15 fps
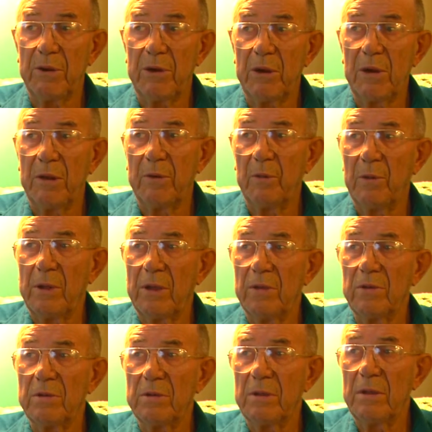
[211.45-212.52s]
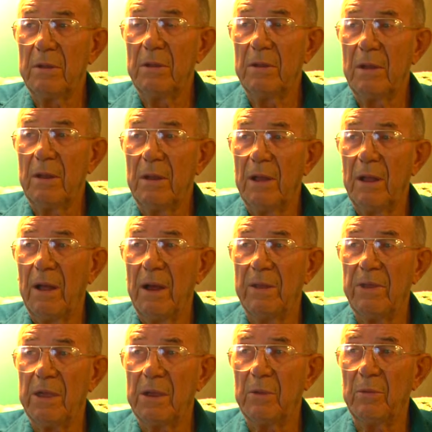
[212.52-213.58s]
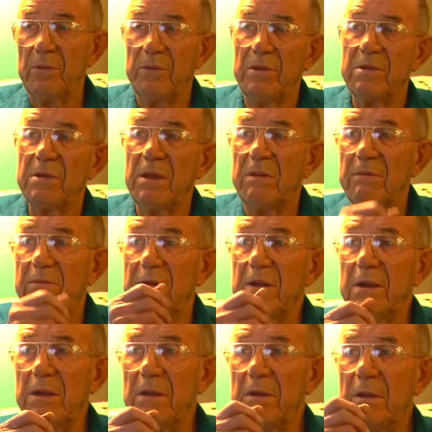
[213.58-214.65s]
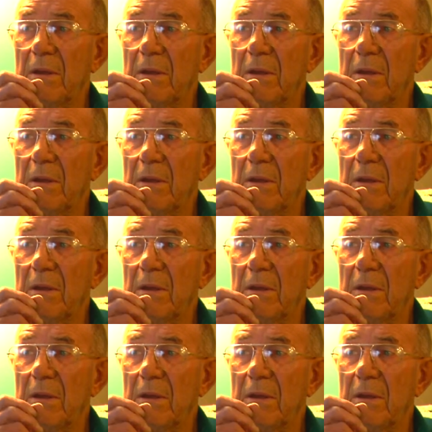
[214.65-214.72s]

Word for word: here on the ridge. I think it was the same vein.